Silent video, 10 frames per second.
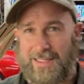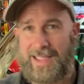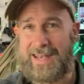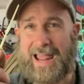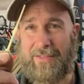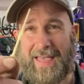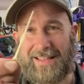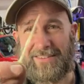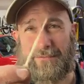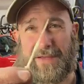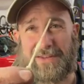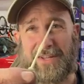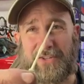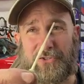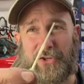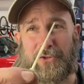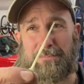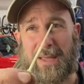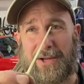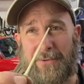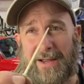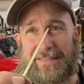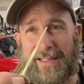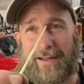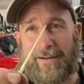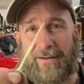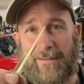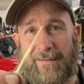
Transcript: And now that's a vintage toothpick right there.